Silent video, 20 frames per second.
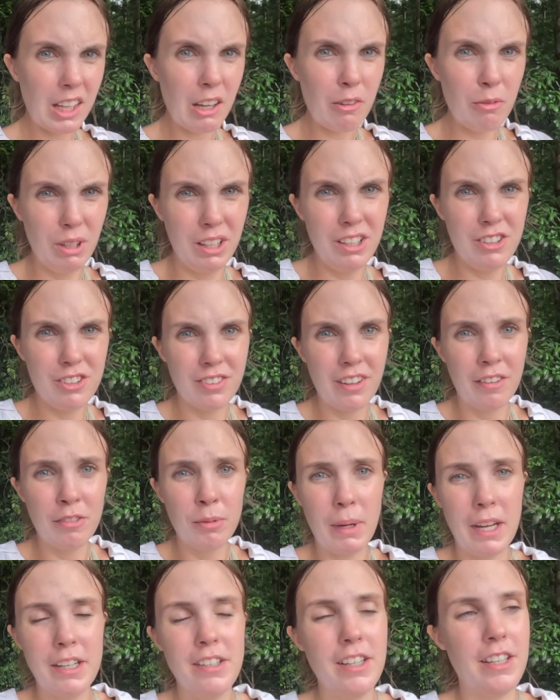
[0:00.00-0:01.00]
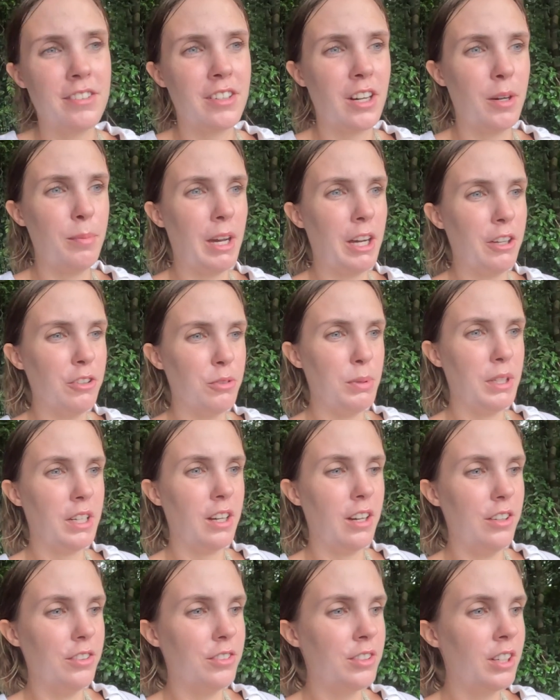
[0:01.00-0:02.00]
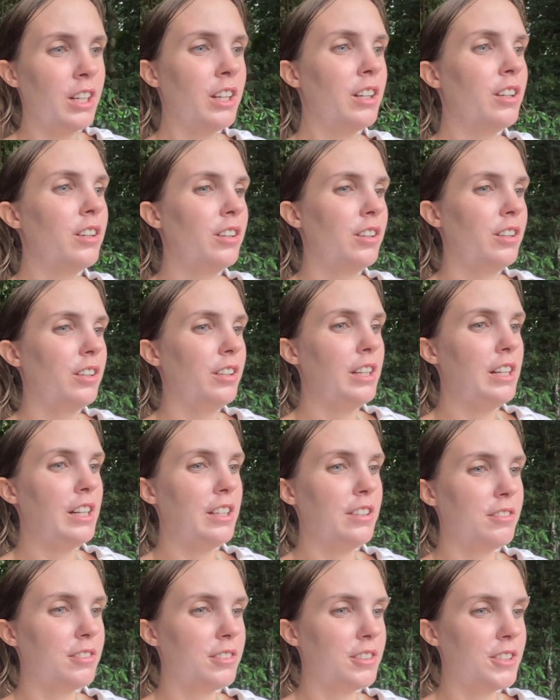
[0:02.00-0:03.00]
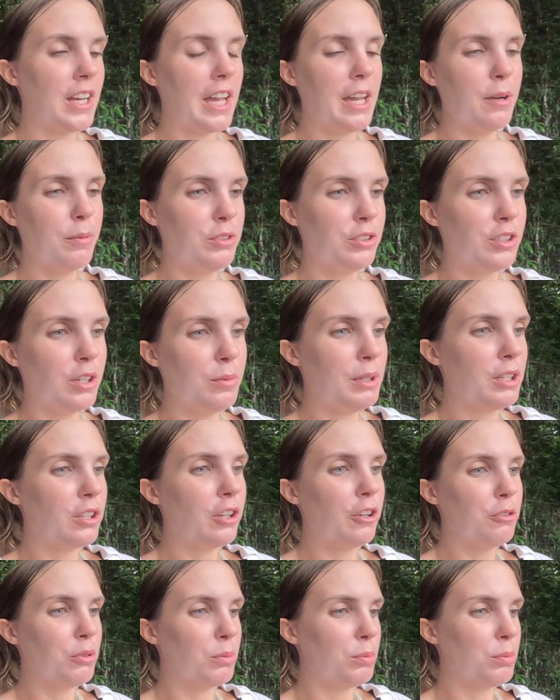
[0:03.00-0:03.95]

really just left a bad taste in our mouths, because they didn't say it was going to be closed.